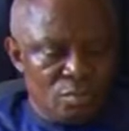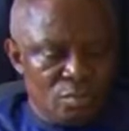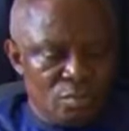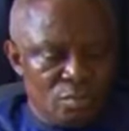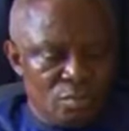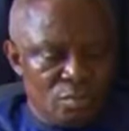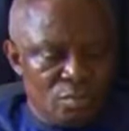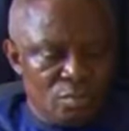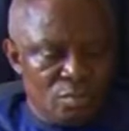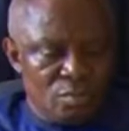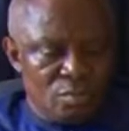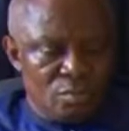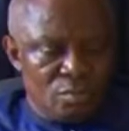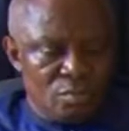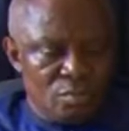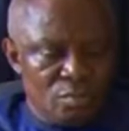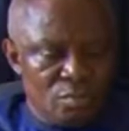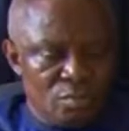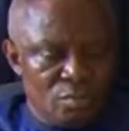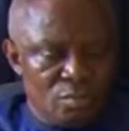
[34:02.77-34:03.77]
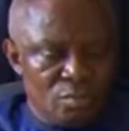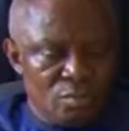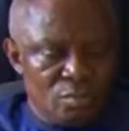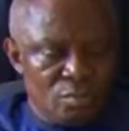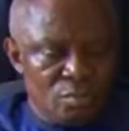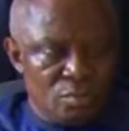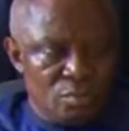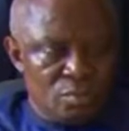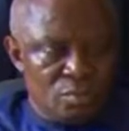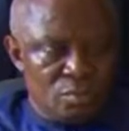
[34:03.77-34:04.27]

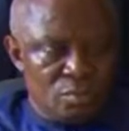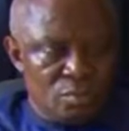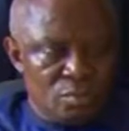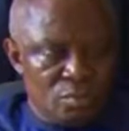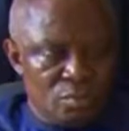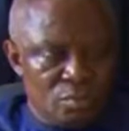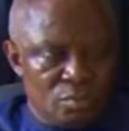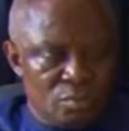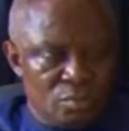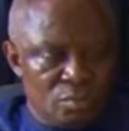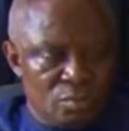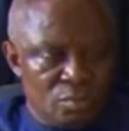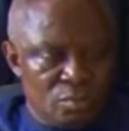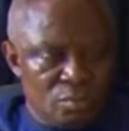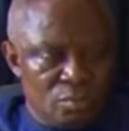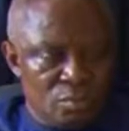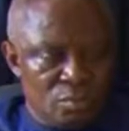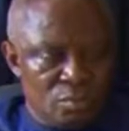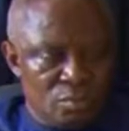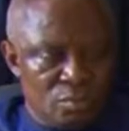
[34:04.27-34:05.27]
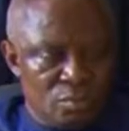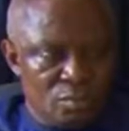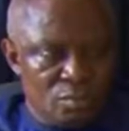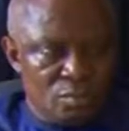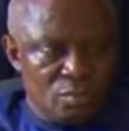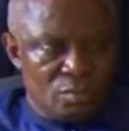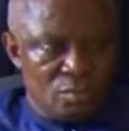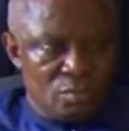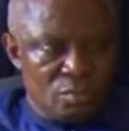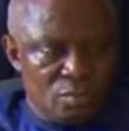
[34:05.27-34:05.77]

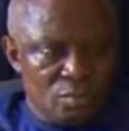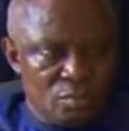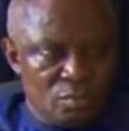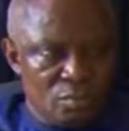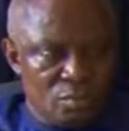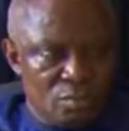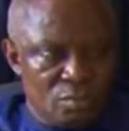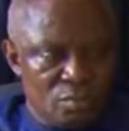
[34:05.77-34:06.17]
(silent)